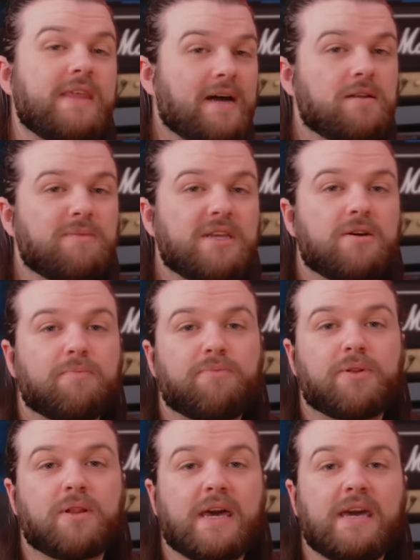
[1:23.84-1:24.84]
The aluminium
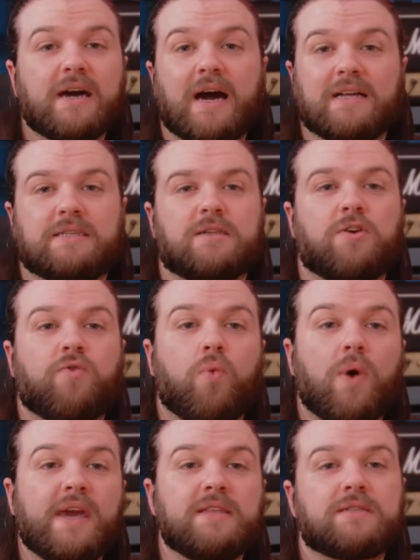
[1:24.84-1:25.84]
plate adds enough
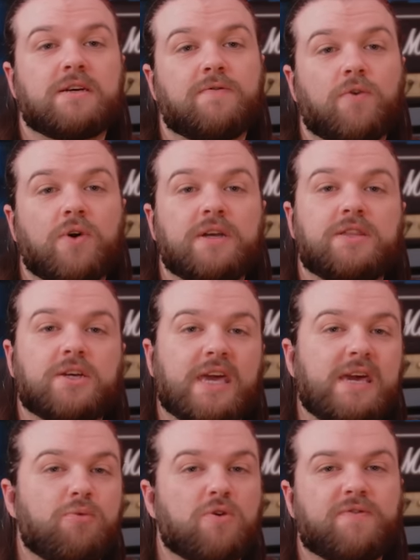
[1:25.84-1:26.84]
weight to avoid the
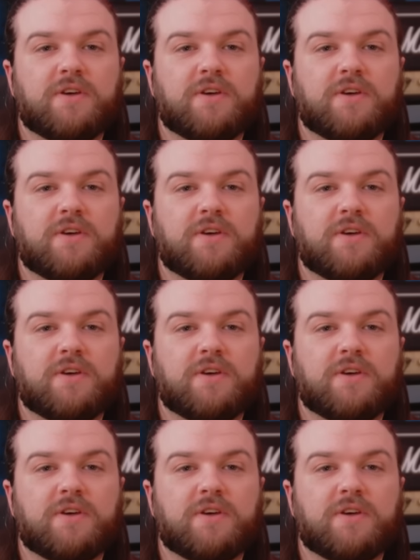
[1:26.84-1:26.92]
keyboard